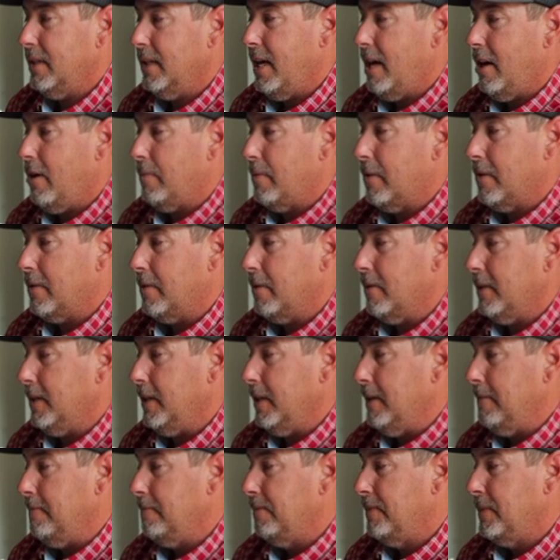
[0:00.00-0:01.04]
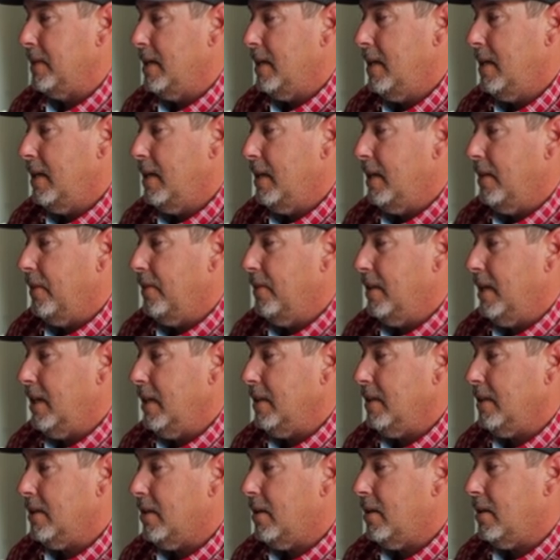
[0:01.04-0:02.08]
in Albuquerque,
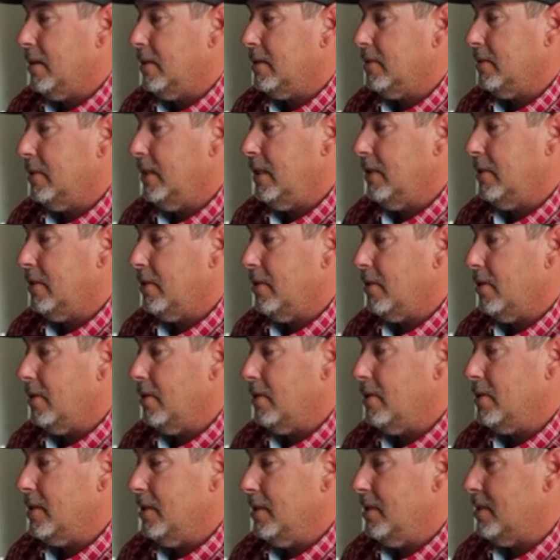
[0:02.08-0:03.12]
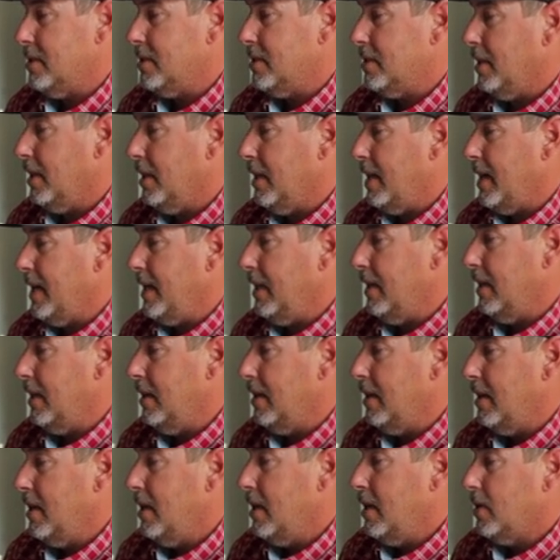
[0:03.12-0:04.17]
then Conklin Cars in
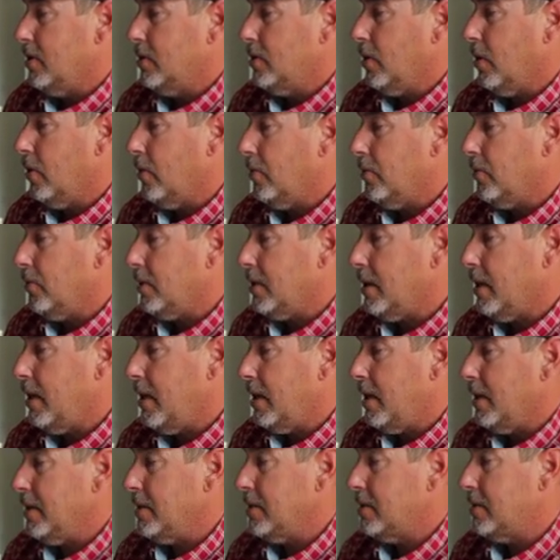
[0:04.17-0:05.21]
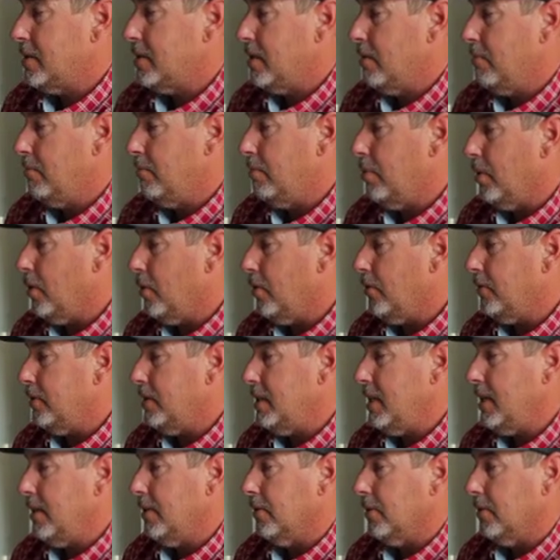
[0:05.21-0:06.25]
Salina. Total costs, both
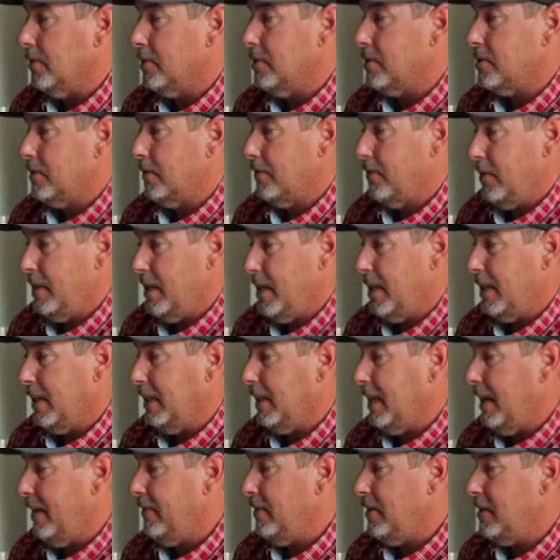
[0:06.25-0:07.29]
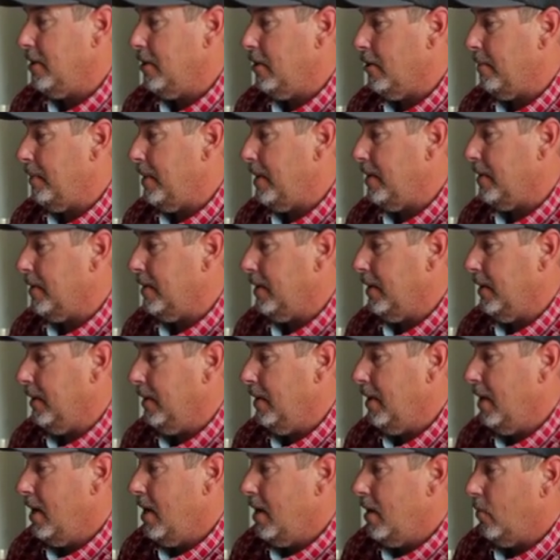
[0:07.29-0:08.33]
dealers, for that 11-year
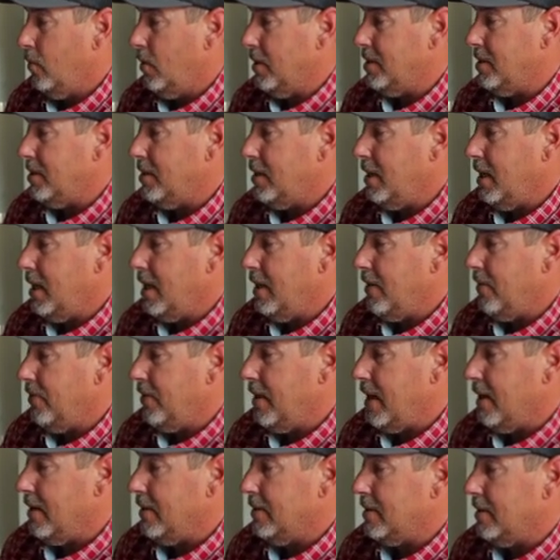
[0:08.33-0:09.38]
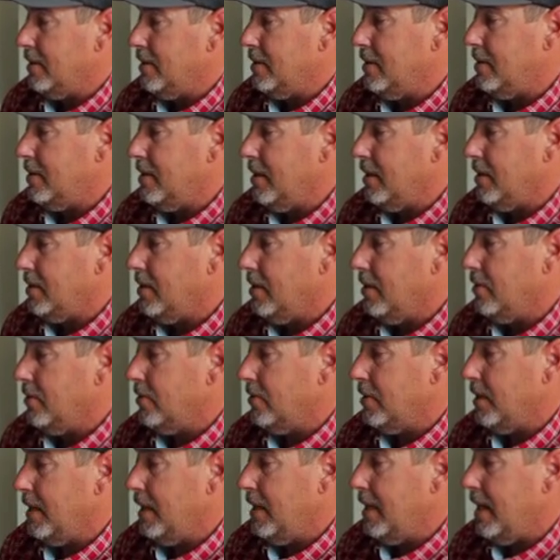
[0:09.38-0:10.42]
period was
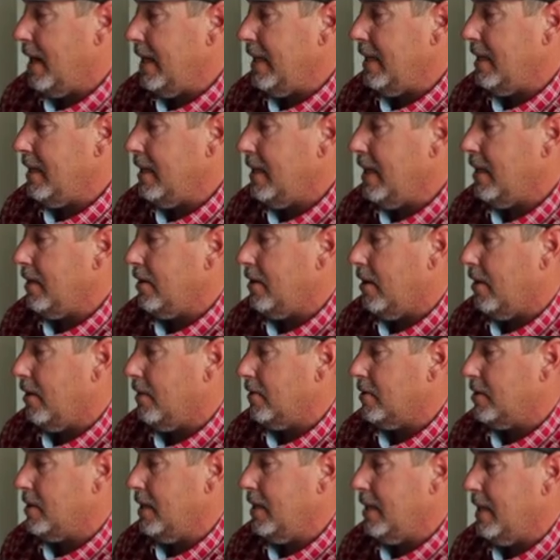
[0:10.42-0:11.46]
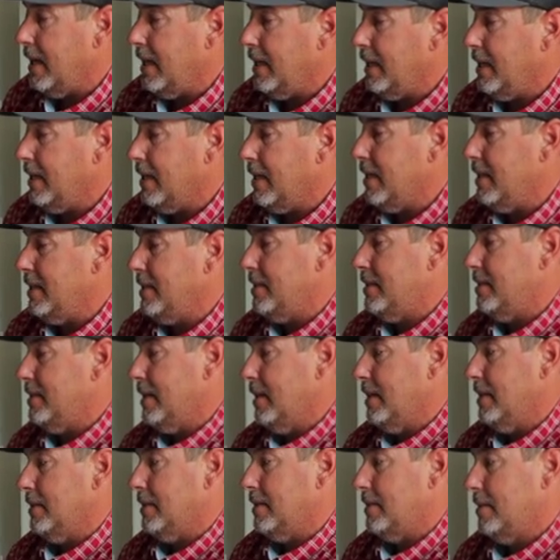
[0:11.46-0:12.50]

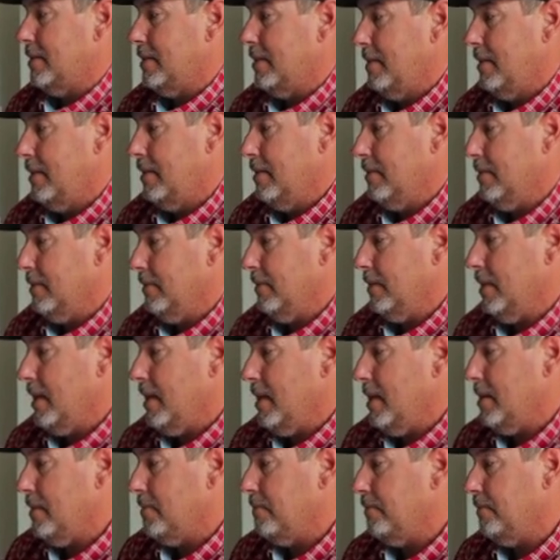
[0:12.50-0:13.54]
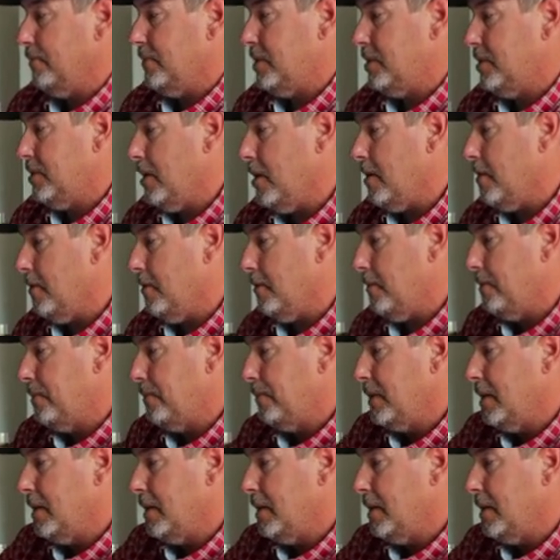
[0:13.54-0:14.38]
$10,698.99. Okay, so